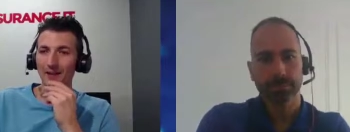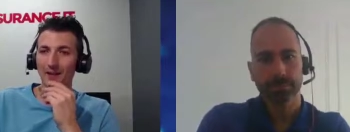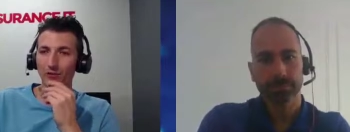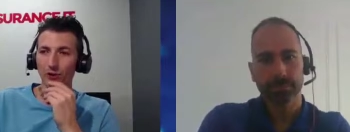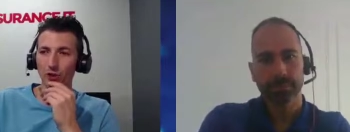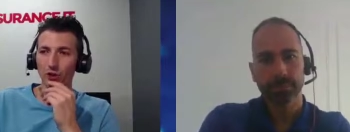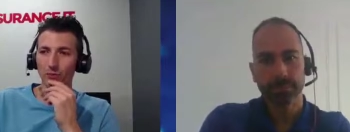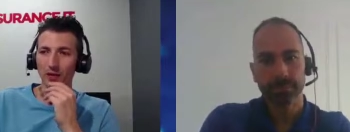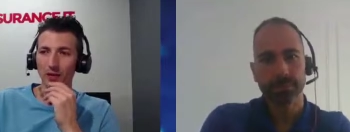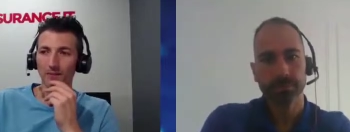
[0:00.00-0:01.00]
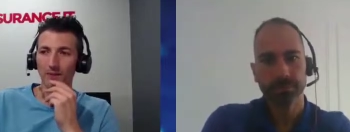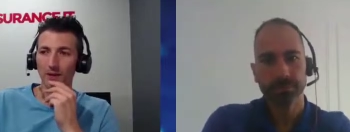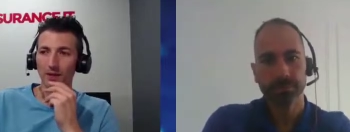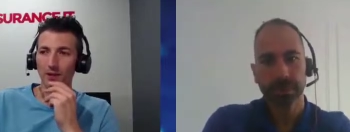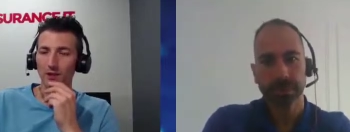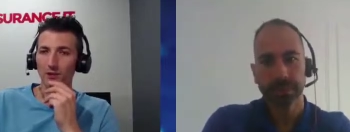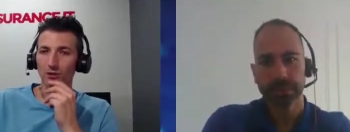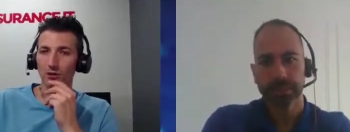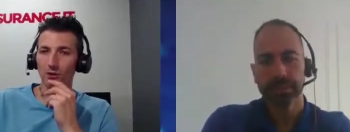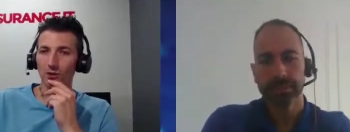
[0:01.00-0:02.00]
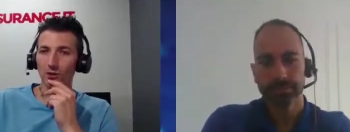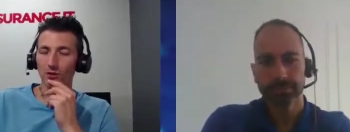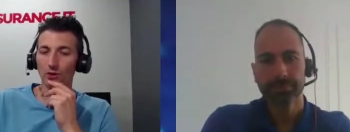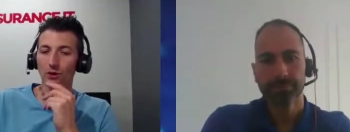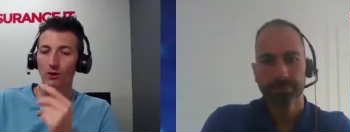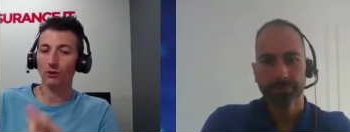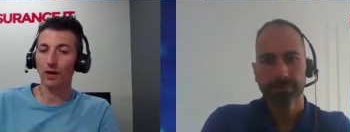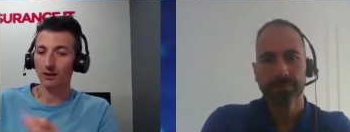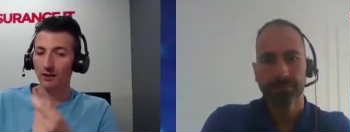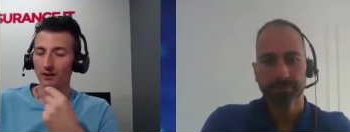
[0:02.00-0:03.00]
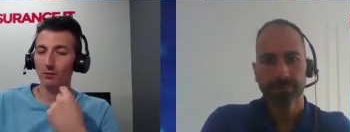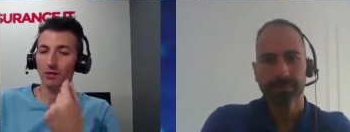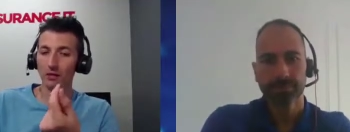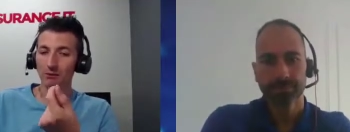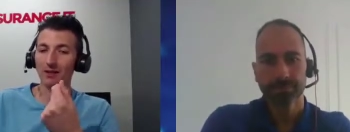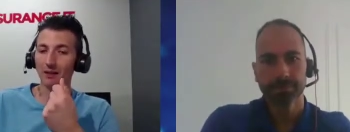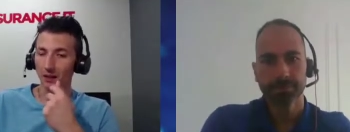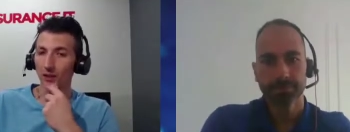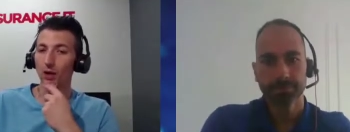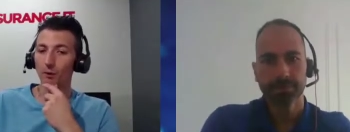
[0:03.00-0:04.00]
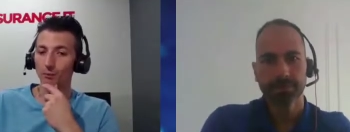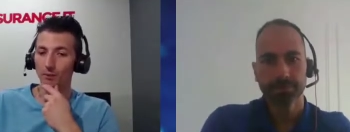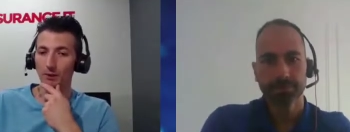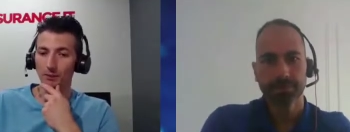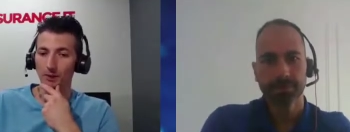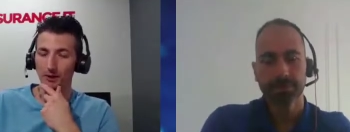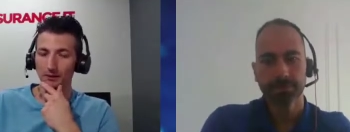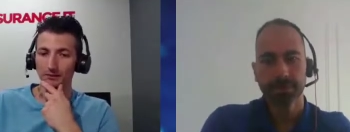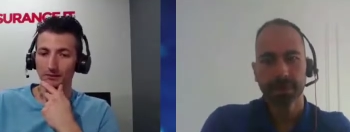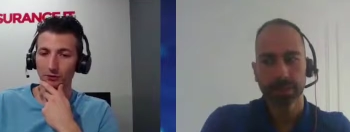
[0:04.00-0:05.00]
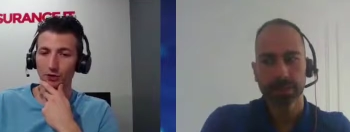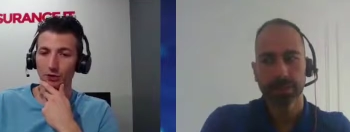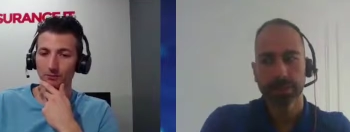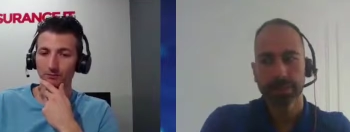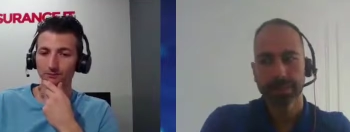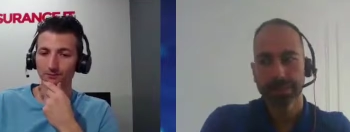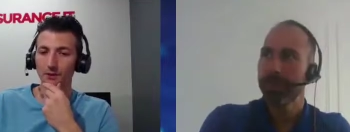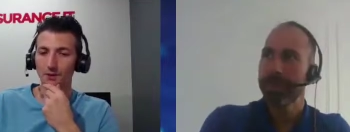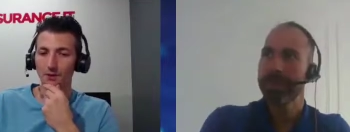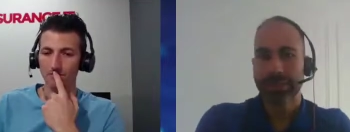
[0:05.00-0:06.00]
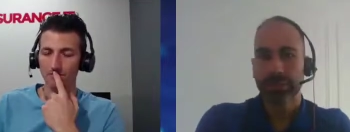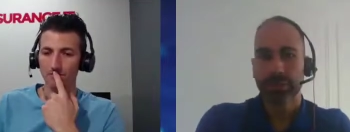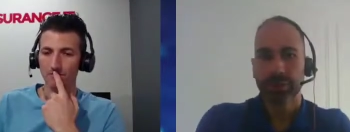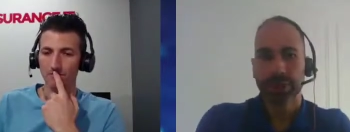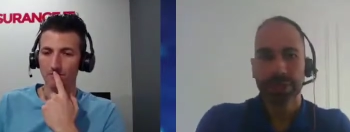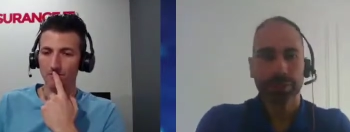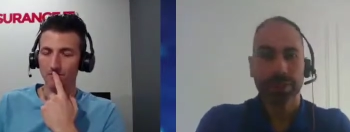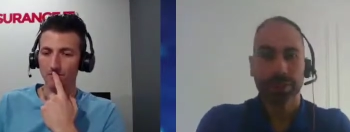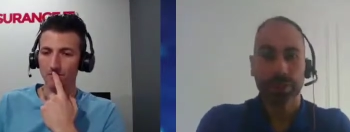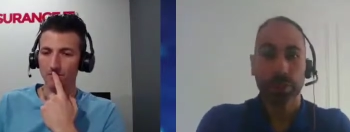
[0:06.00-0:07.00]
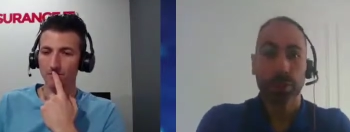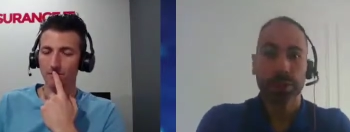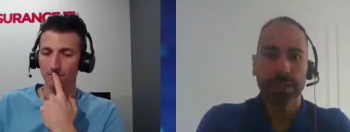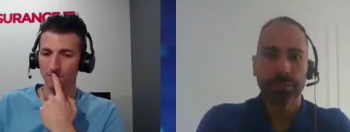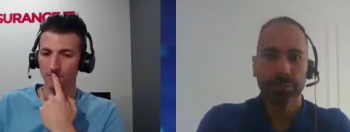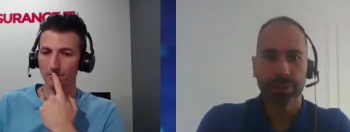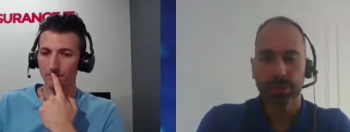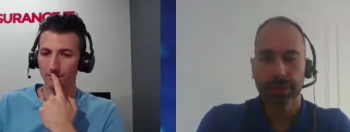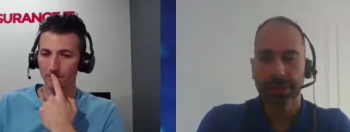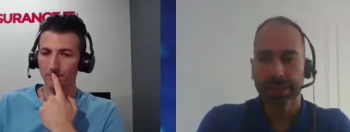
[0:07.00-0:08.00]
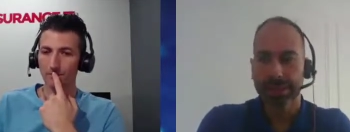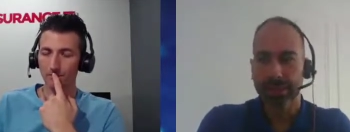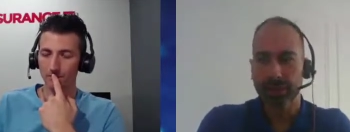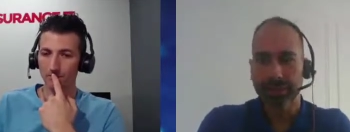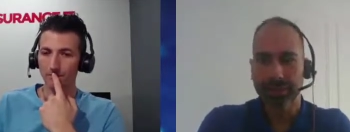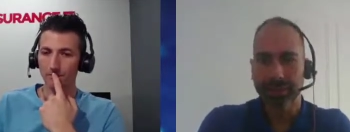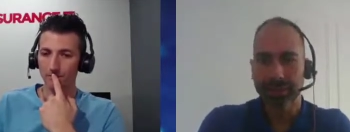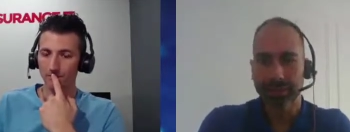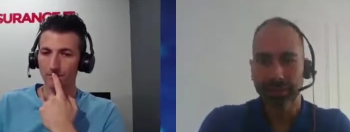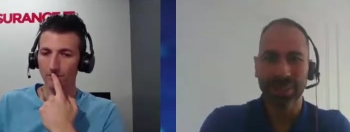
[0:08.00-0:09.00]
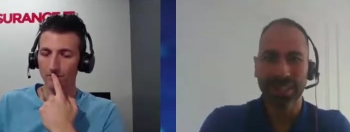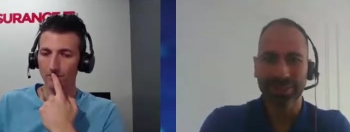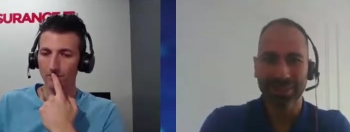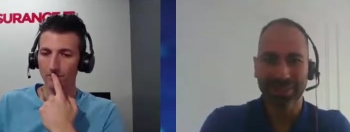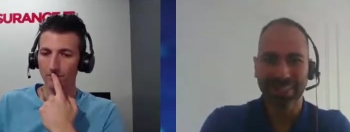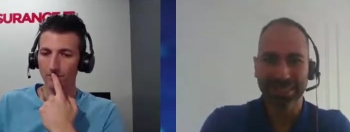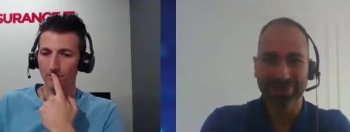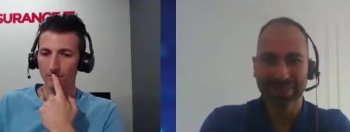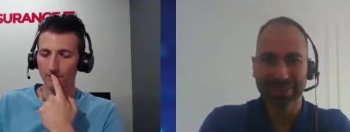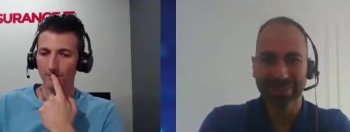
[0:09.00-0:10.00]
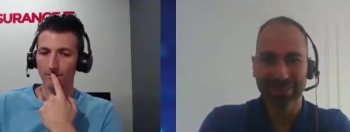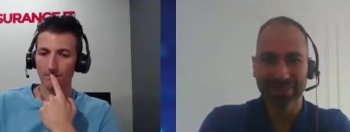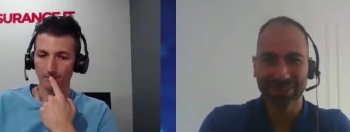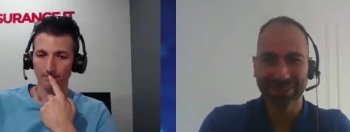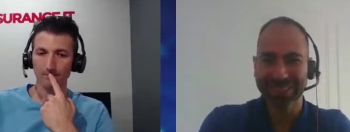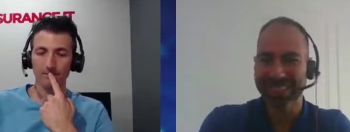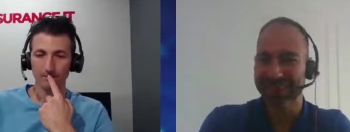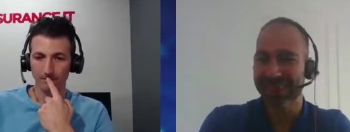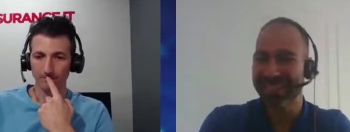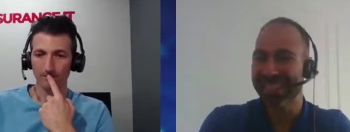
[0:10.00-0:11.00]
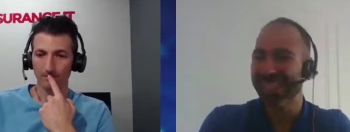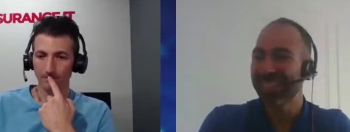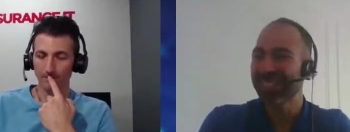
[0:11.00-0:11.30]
Speaker 1: at the level it should be. So you're right. I think we need to be telling a lot more people about it, for sure.
Speaker 2: Maybe as the newer generation, they're growing up with tech. Unlike, we're kind of on the cusp. We're close mm-hmm. to the same age.